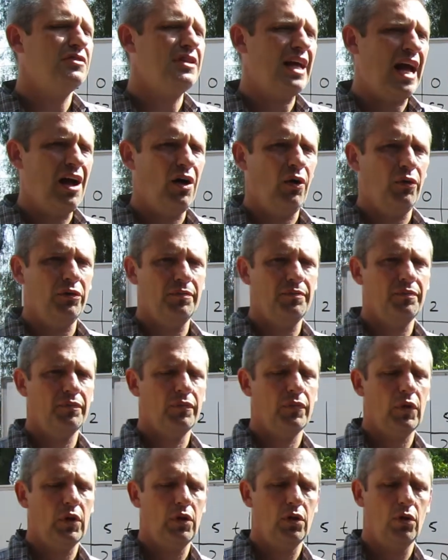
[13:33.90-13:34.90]
down.
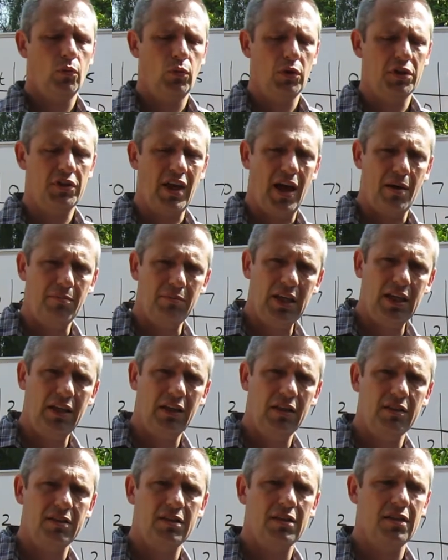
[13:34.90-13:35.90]
What that
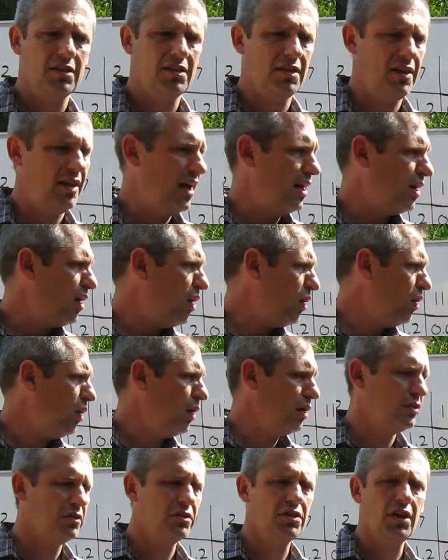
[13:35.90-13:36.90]
means is that
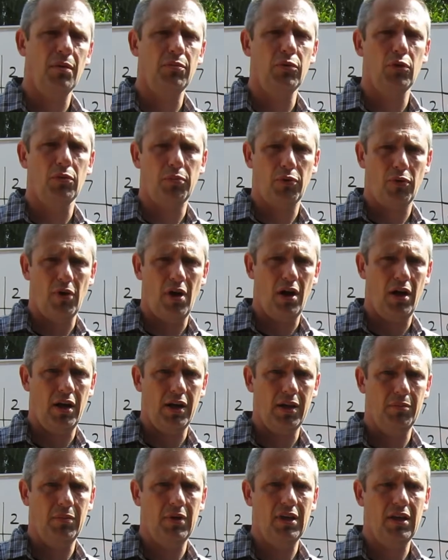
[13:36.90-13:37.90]
r double
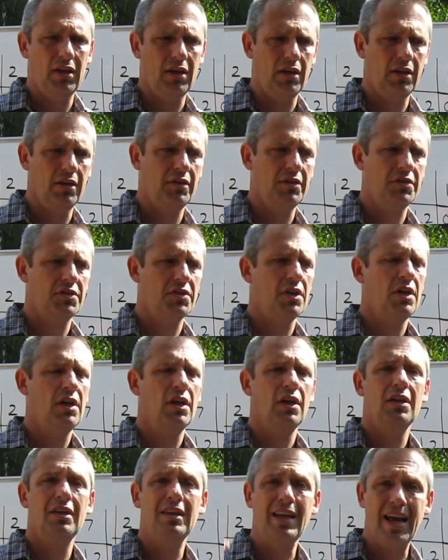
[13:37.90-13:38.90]
prime is
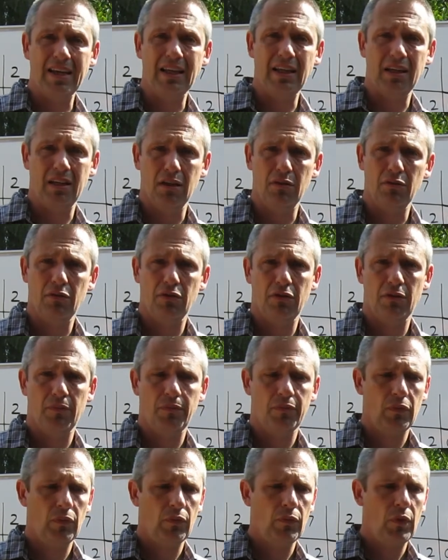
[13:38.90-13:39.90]
negative.
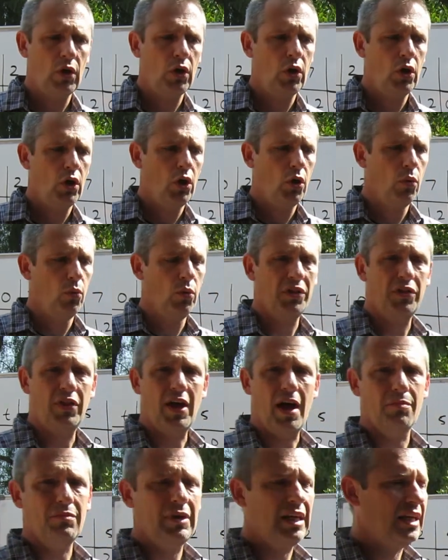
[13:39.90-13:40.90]
What
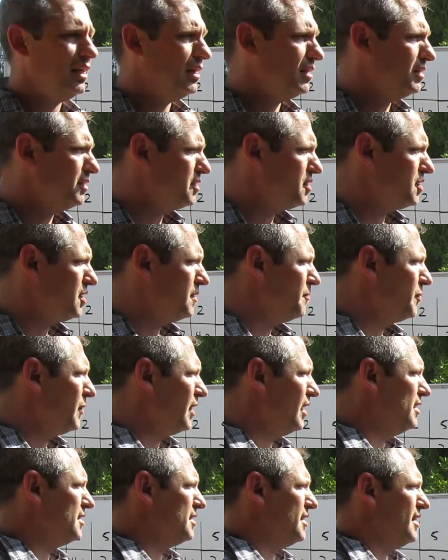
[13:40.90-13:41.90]
that means
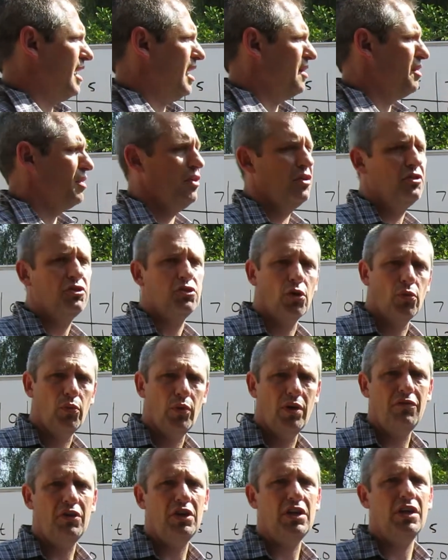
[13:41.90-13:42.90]
is that the
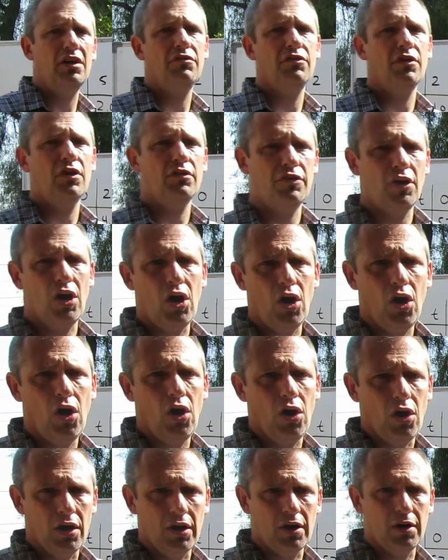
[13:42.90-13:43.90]
derivative of
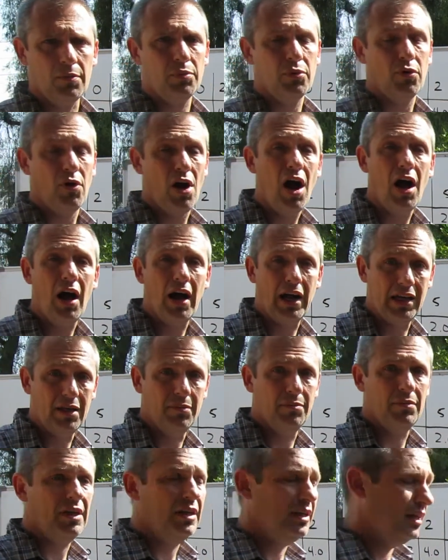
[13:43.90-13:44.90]
r
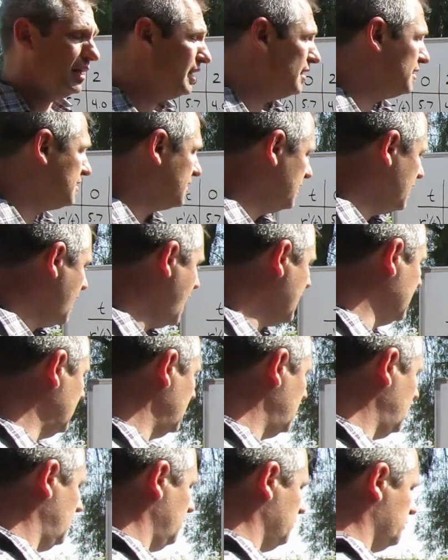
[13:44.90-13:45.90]
prime is
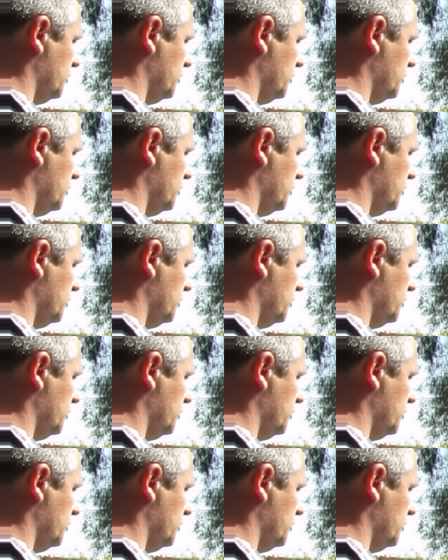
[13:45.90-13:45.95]
negative.